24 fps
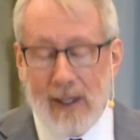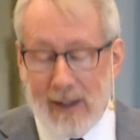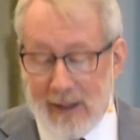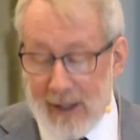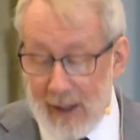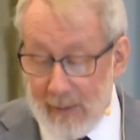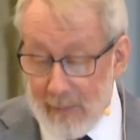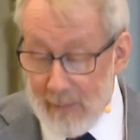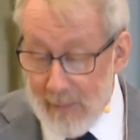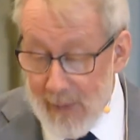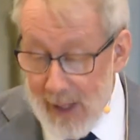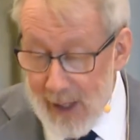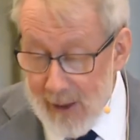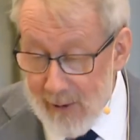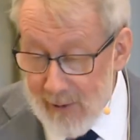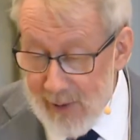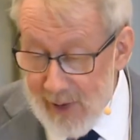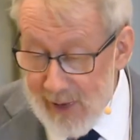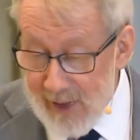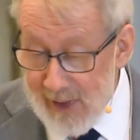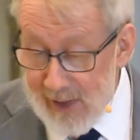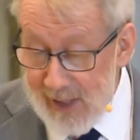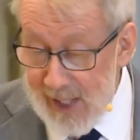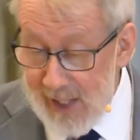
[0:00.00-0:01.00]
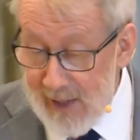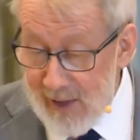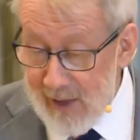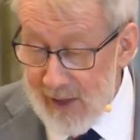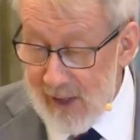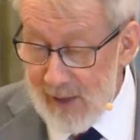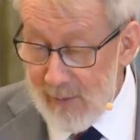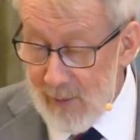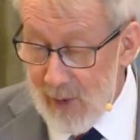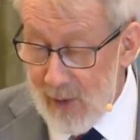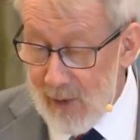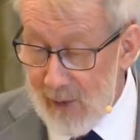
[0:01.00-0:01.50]
that Mary's
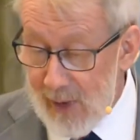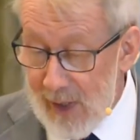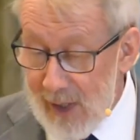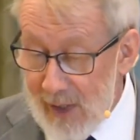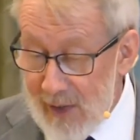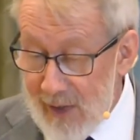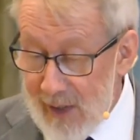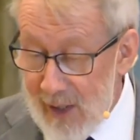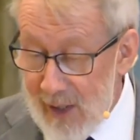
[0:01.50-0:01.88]
testimony is